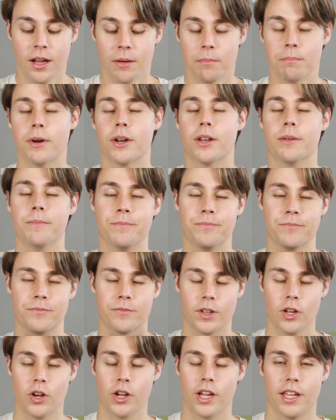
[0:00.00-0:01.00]
But
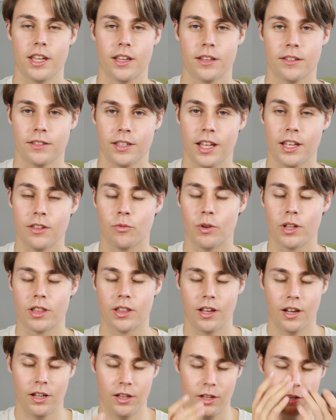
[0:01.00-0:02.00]
okay, that
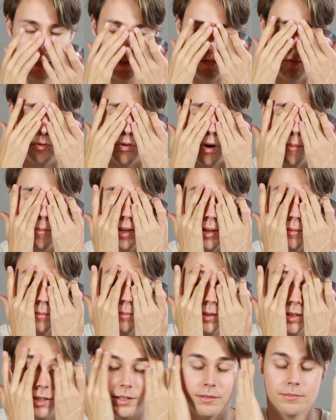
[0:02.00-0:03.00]
was a lot of rambling,
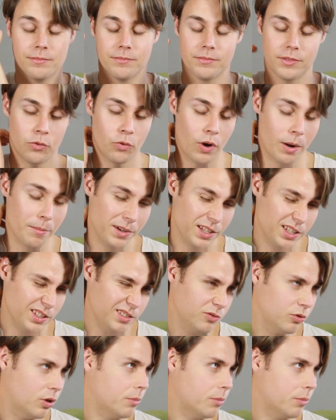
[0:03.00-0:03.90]
but rambling,